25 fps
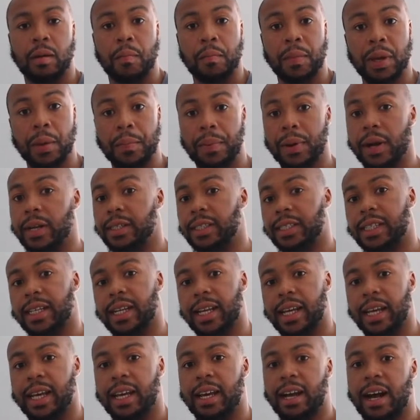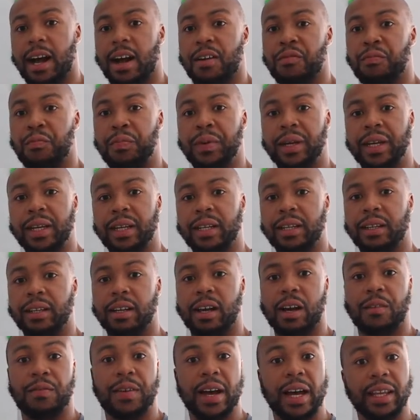Me personally, I've been,
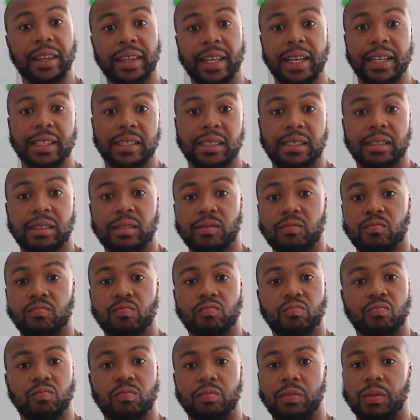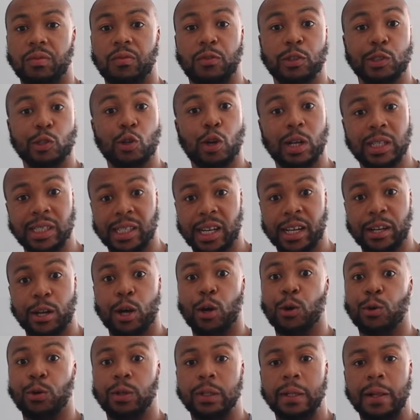I've had this for as long as I
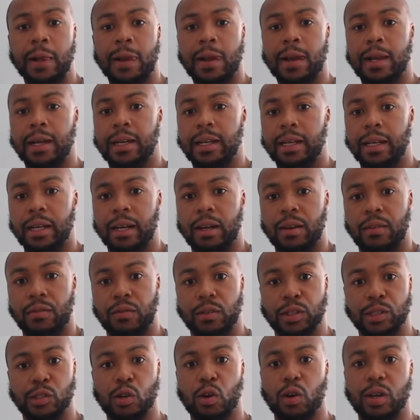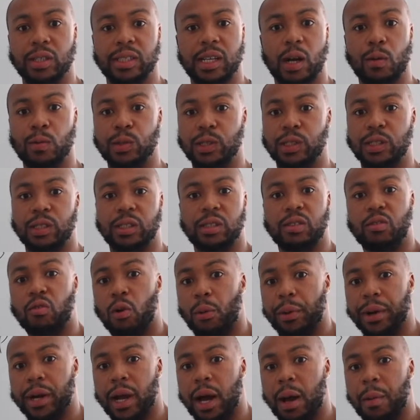know. For as long as I was
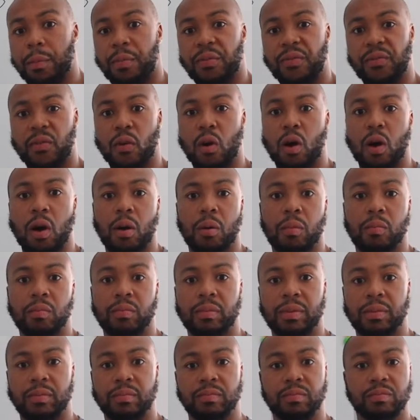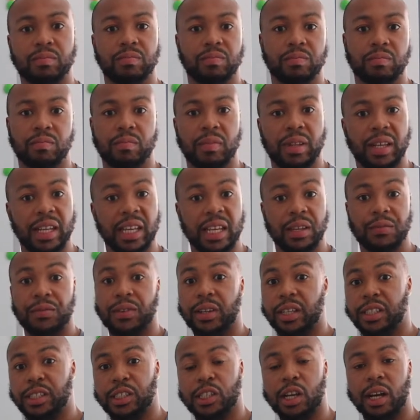growing up, from
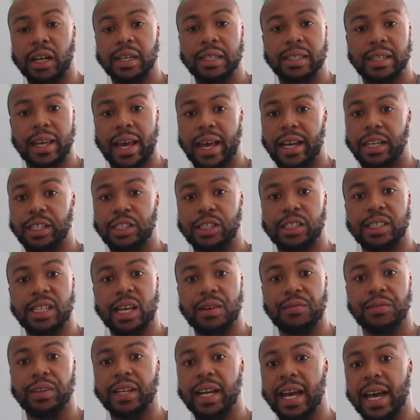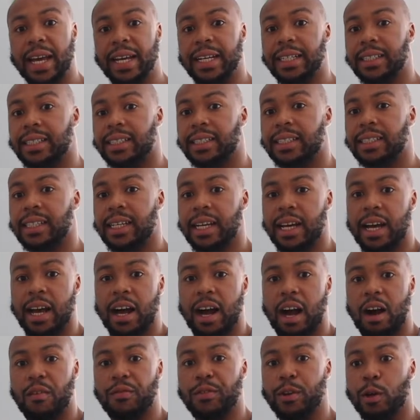even as young as age seven, eight,
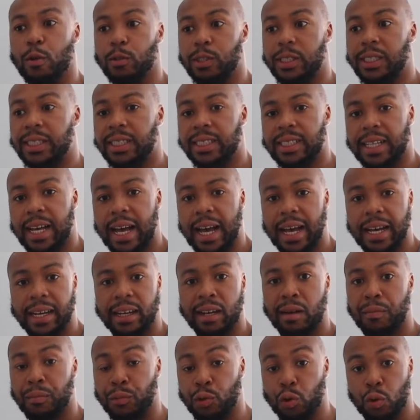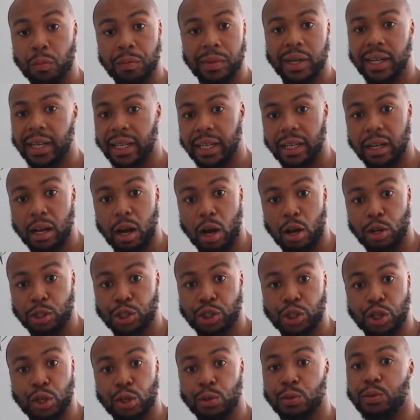I've noticed I had abnormally
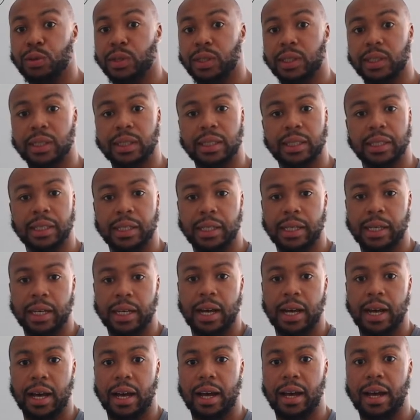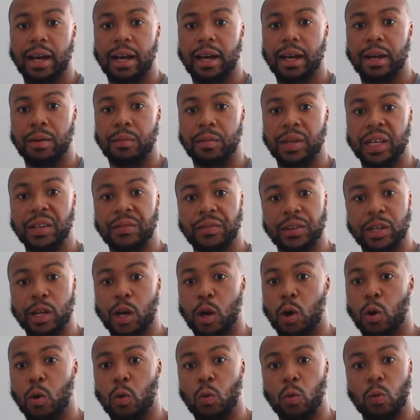large glutes. Um, even
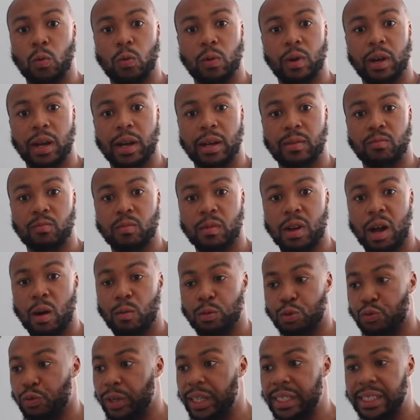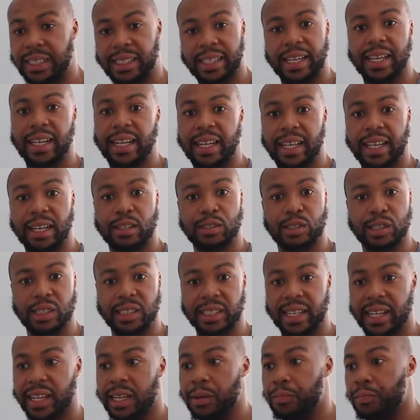though I was really skinny, I was a
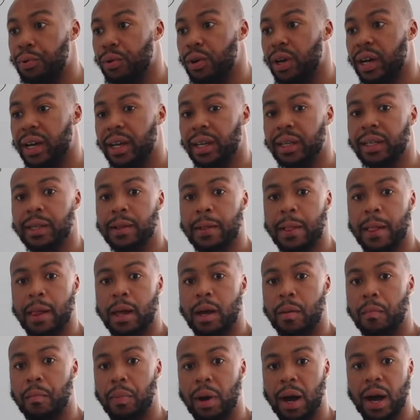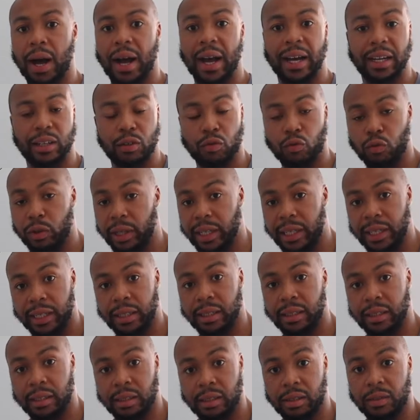skinny boy, but I had a
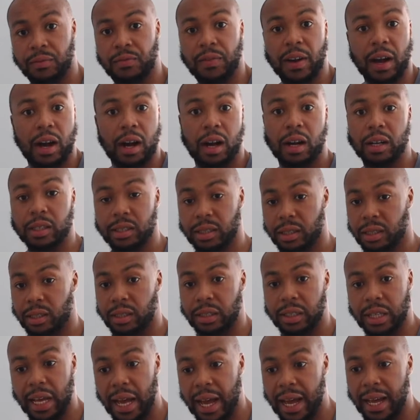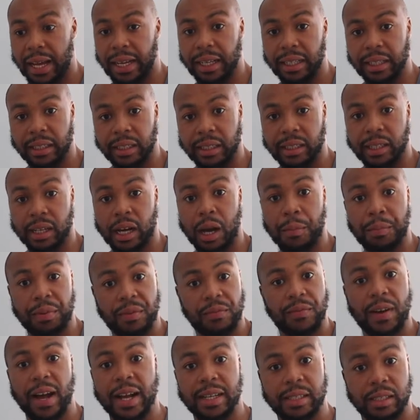really fat ass and upper
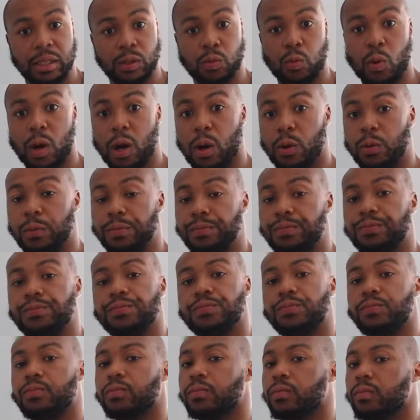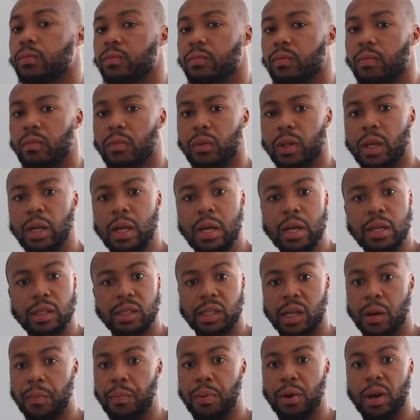thighs as well,
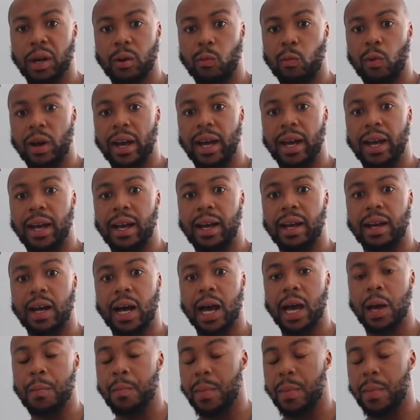to the point where I